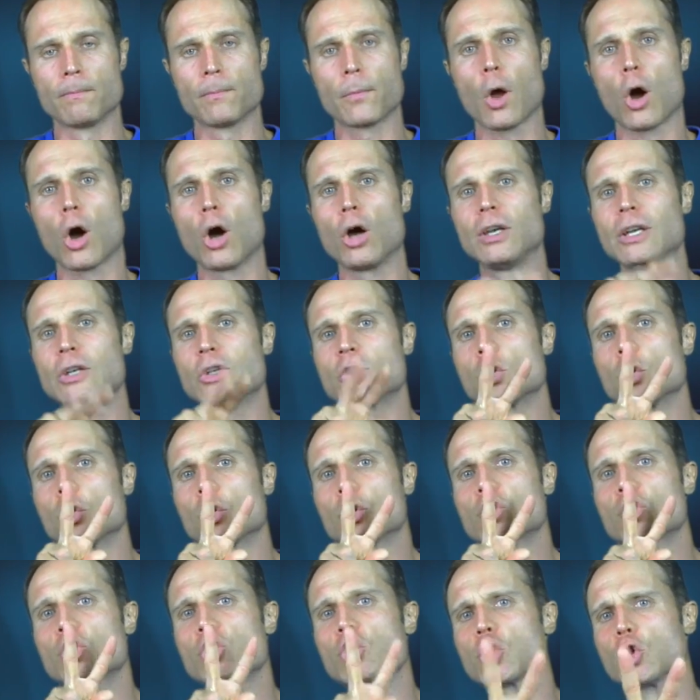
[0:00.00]
I only
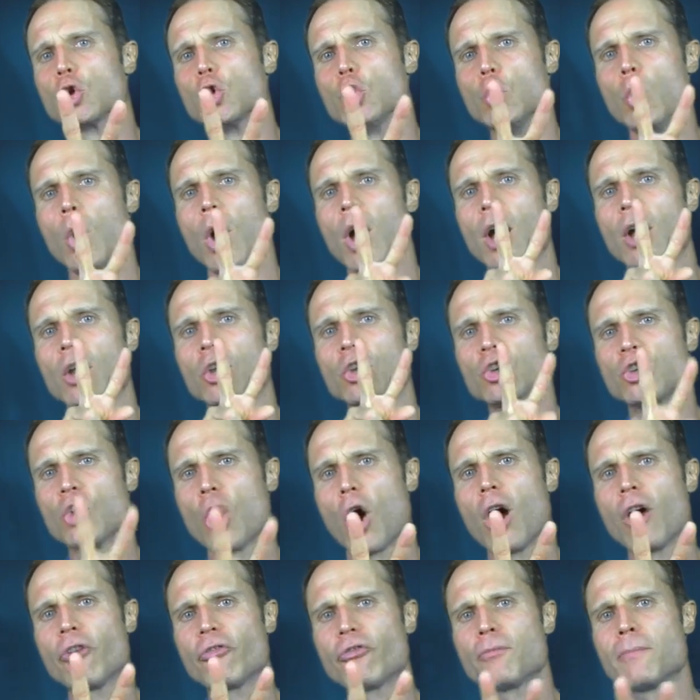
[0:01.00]
took 2
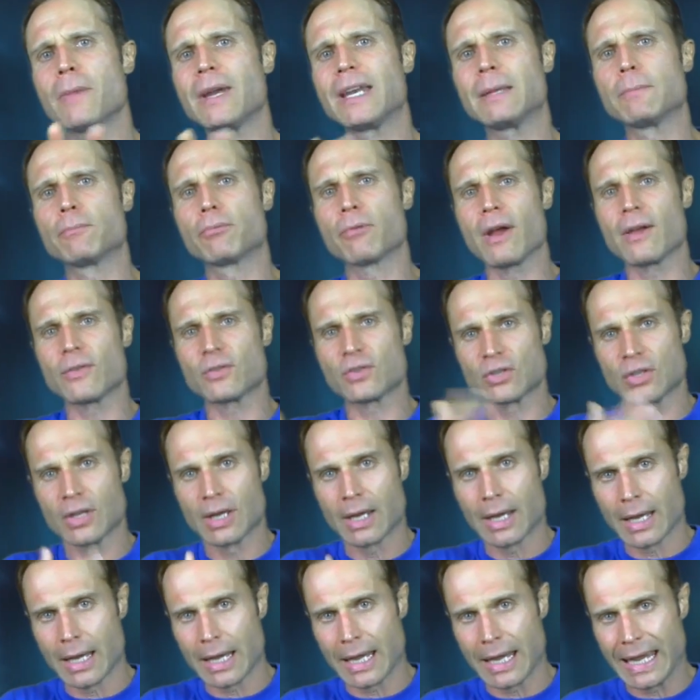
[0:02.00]
diaphragmatic breaths
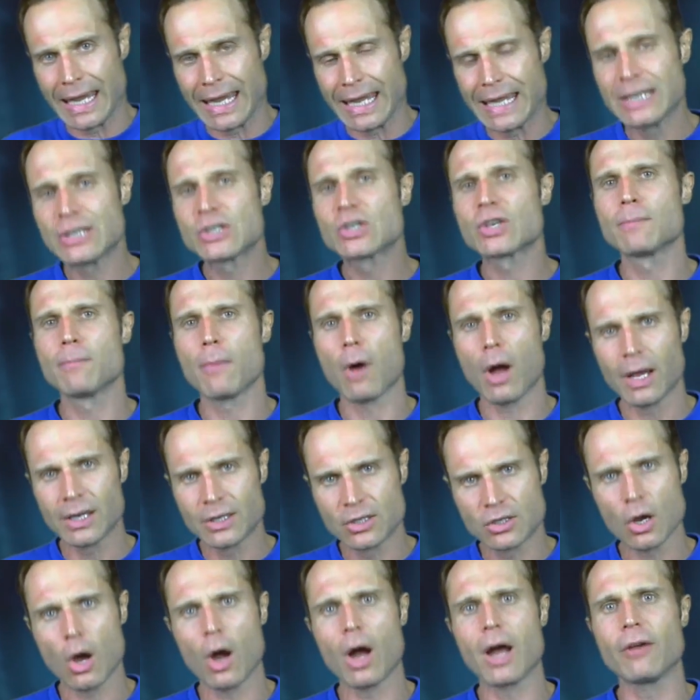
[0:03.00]
into my
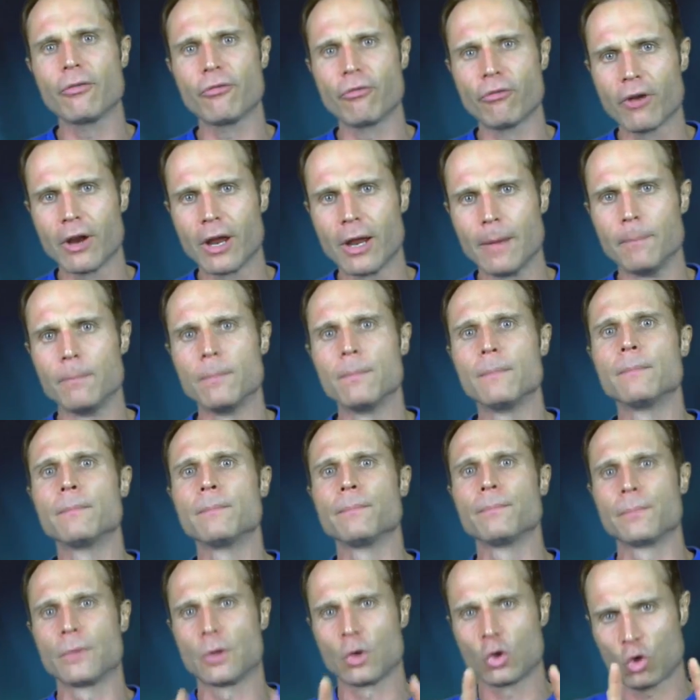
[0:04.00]
diaphragm.
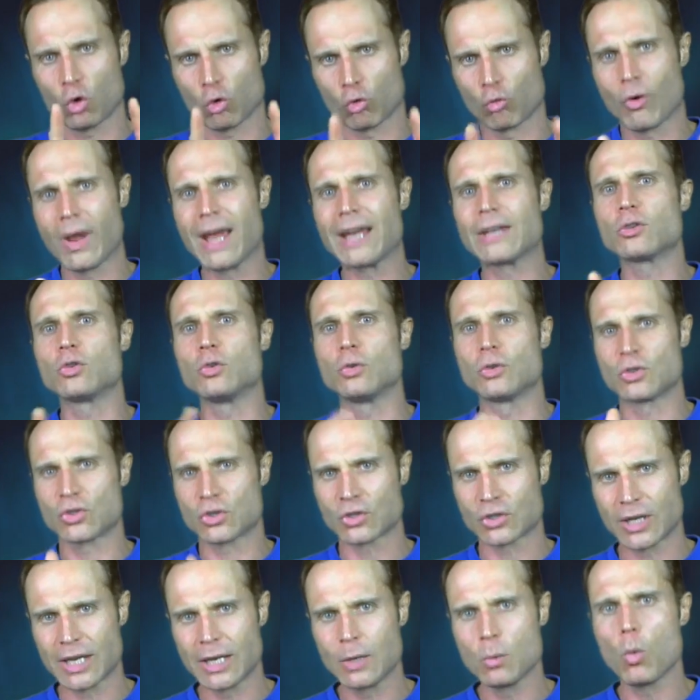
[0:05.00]
Correct, you've
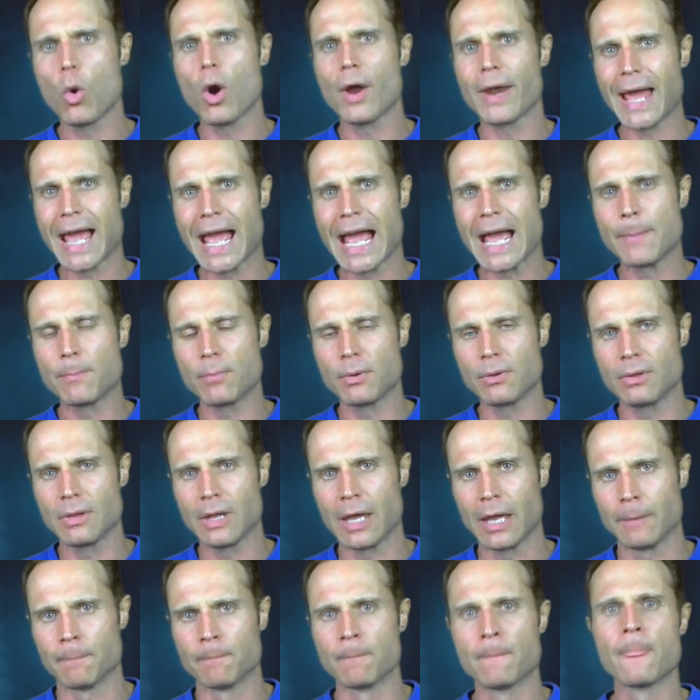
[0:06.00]
seen what happened
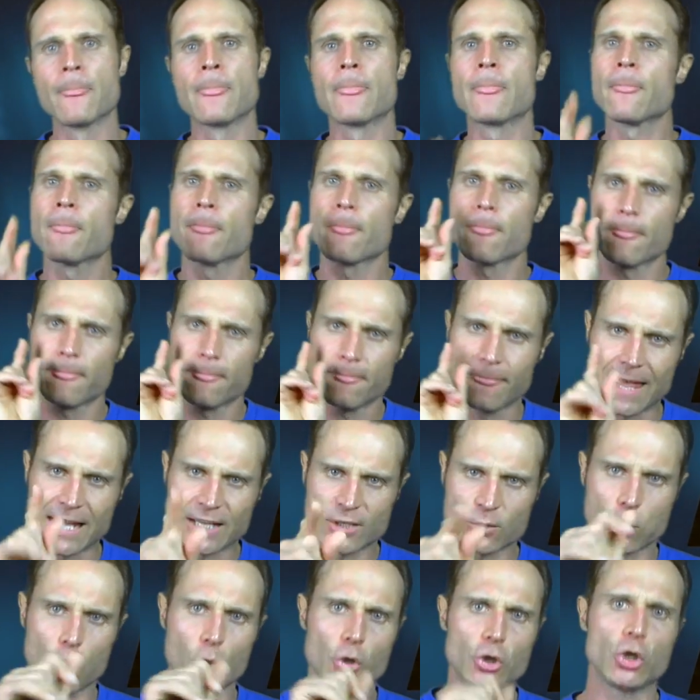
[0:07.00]
then.
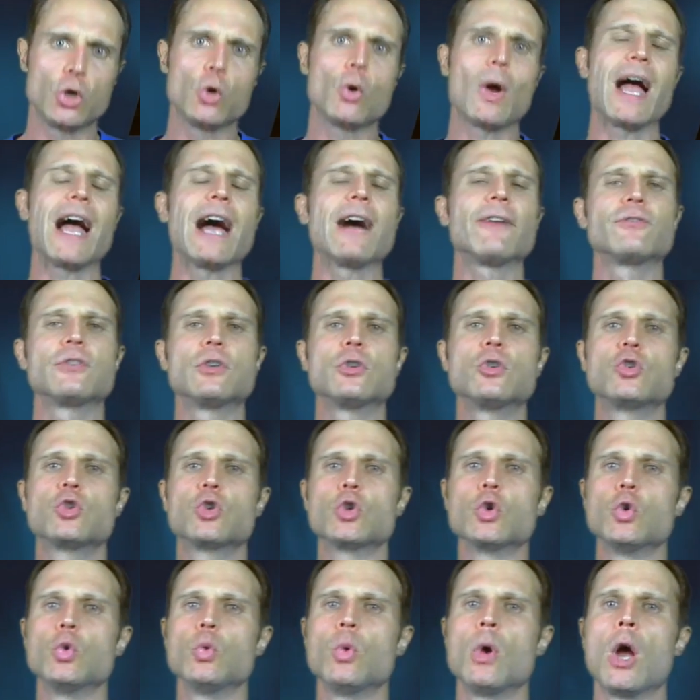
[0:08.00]
That's what you have to
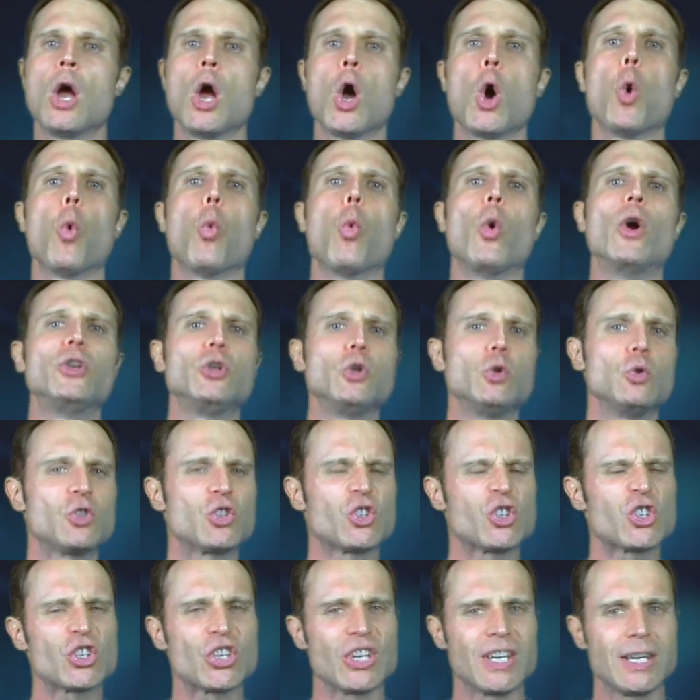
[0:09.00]
do when you
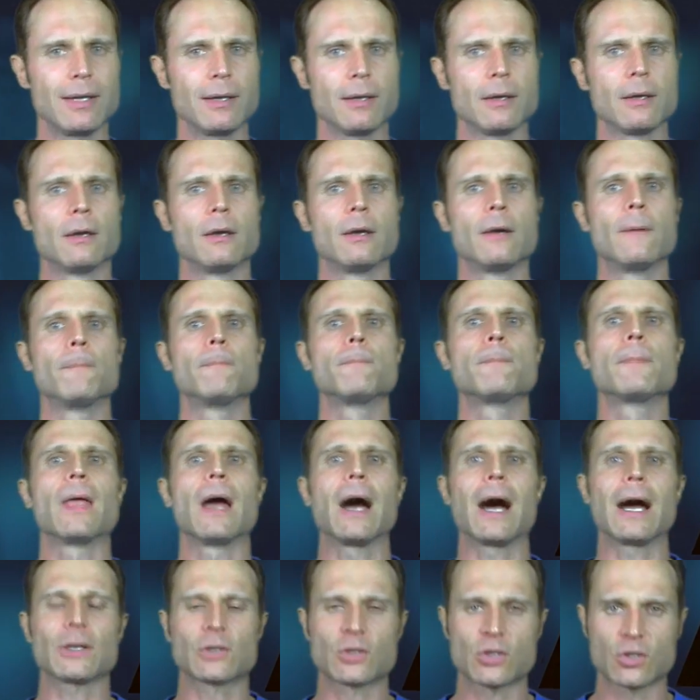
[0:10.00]
sing
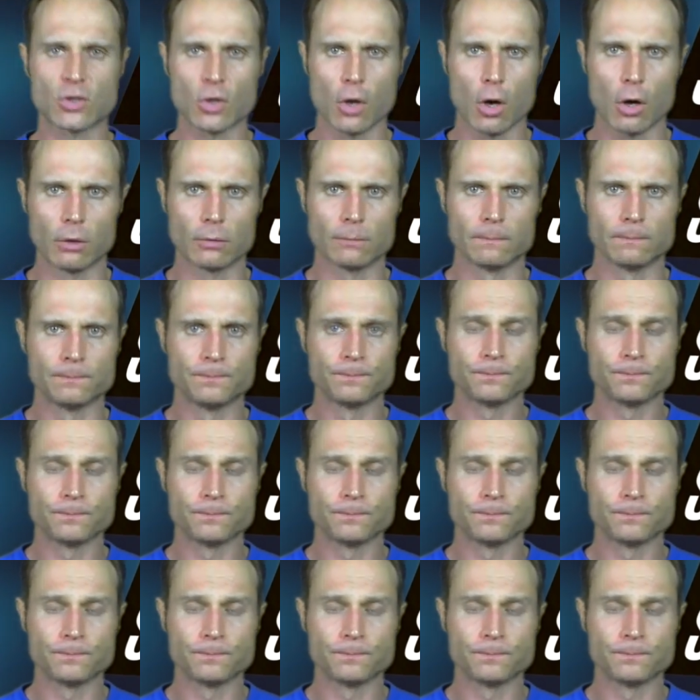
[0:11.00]
a song.